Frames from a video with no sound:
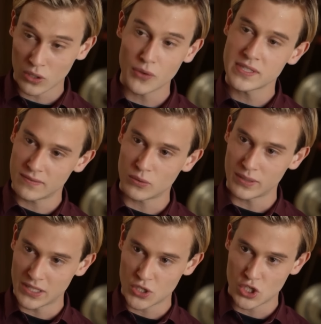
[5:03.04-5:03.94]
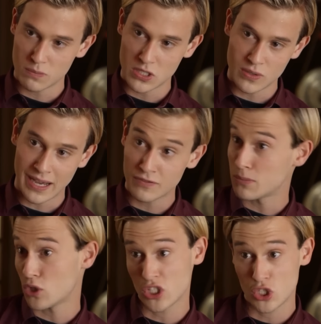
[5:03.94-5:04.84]
How close of a relationship did you have
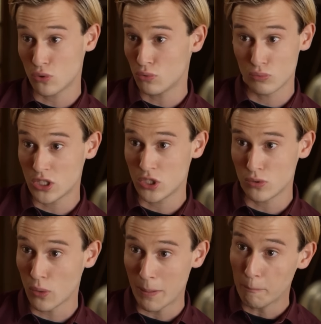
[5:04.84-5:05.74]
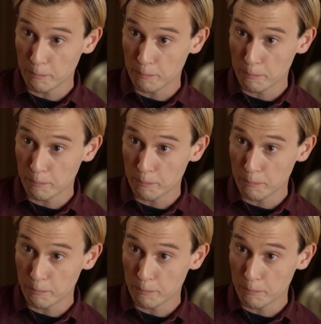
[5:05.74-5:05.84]
to him, or did you know